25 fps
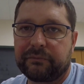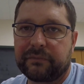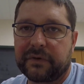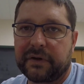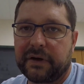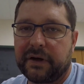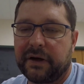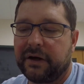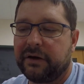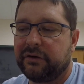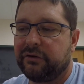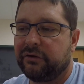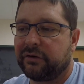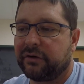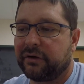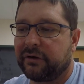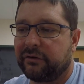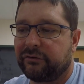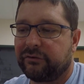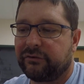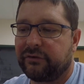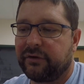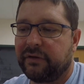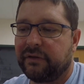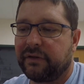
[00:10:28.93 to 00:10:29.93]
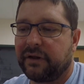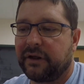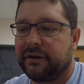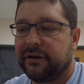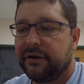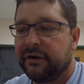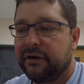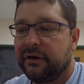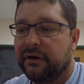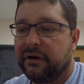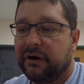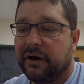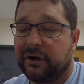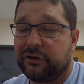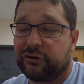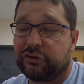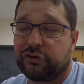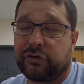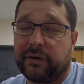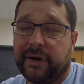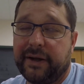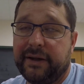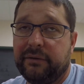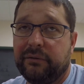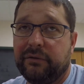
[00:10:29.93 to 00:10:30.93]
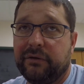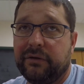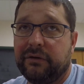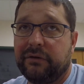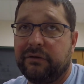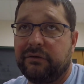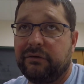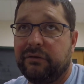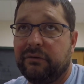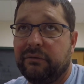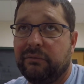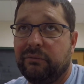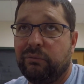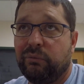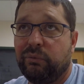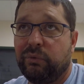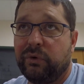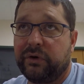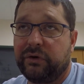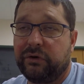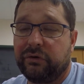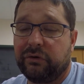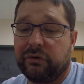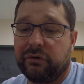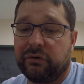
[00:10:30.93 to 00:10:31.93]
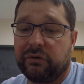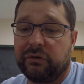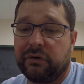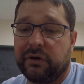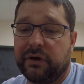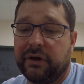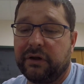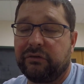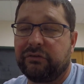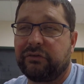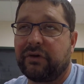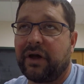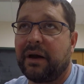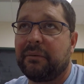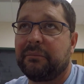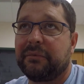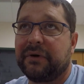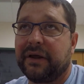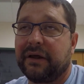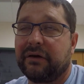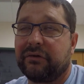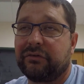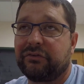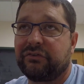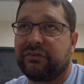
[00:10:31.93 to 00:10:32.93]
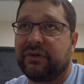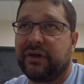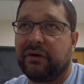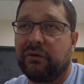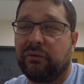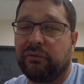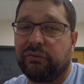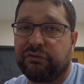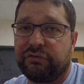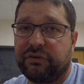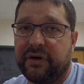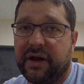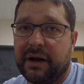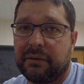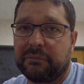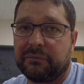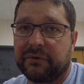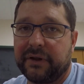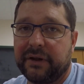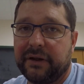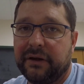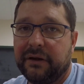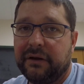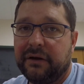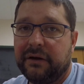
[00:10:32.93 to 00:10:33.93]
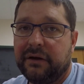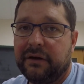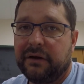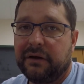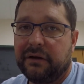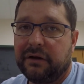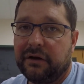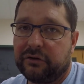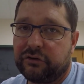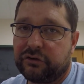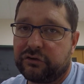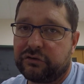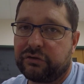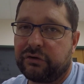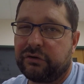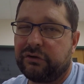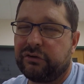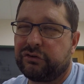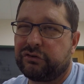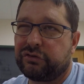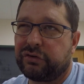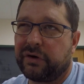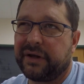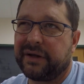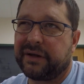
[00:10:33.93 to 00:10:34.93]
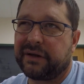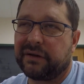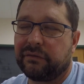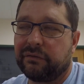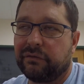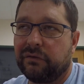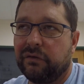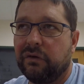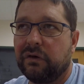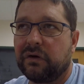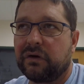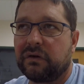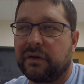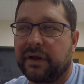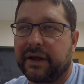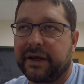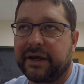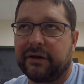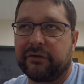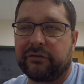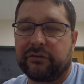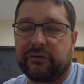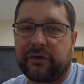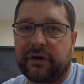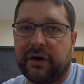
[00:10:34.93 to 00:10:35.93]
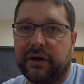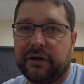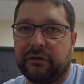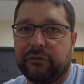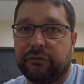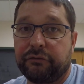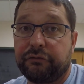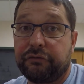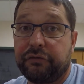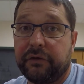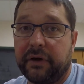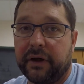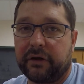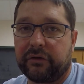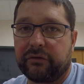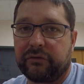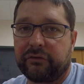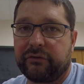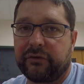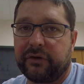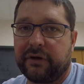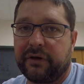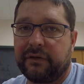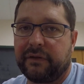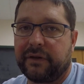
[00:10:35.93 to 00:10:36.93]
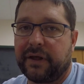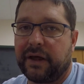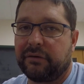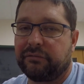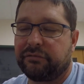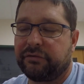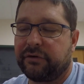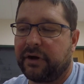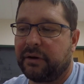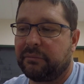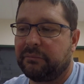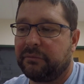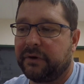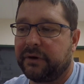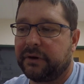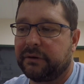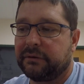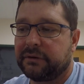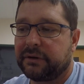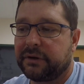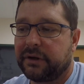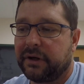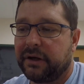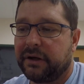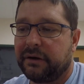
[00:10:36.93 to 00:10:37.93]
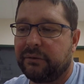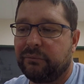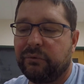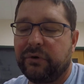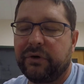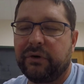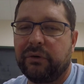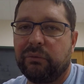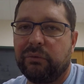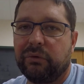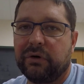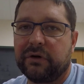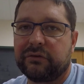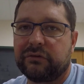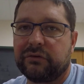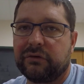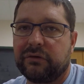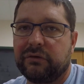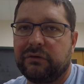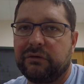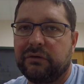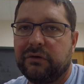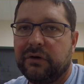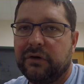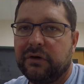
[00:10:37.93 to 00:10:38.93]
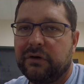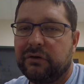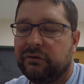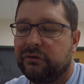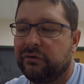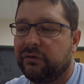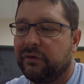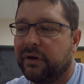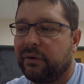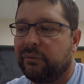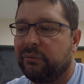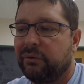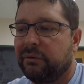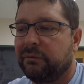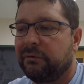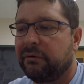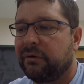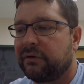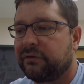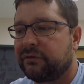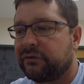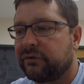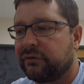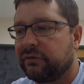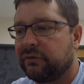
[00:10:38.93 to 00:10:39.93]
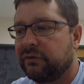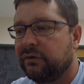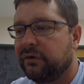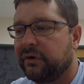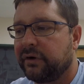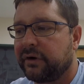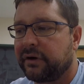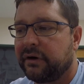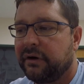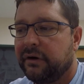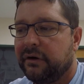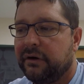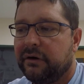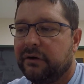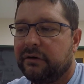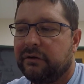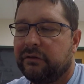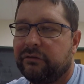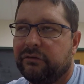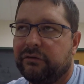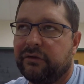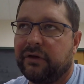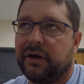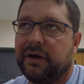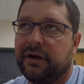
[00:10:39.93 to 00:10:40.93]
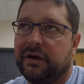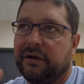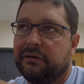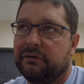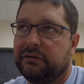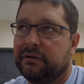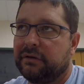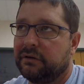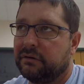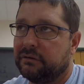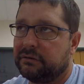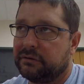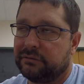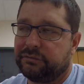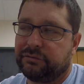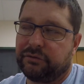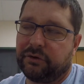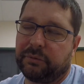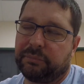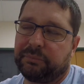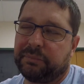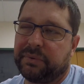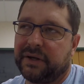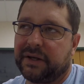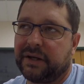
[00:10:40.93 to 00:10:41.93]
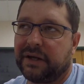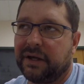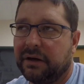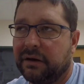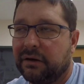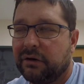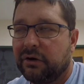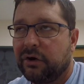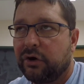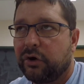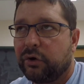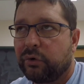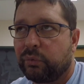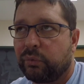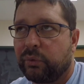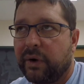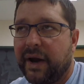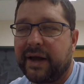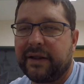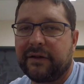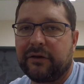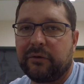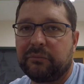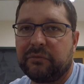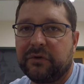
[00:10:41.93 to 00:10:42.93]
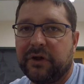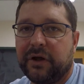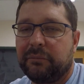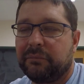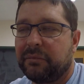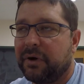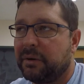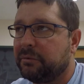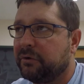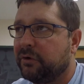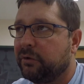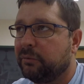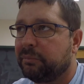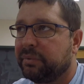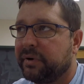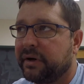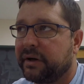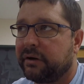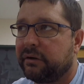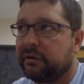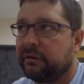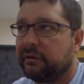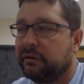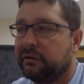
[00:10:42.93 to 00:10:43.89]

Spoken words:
Okay, you're going to see that a trait, when you're examining a single family, a trait can look like it's kind of fixed in that family. Okay? And we don't want to do that. We want to look, say, if you're picking randomly, maybe you pick